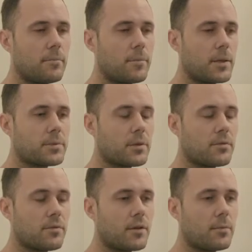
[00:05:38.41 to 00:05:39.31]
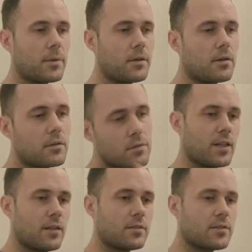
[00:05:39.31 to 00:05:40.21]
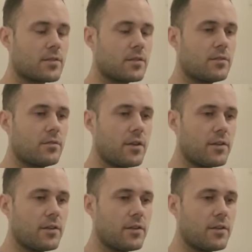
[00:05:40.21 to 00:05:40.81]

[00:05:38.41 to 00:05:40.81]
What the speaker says: Perhaps I can think about, still need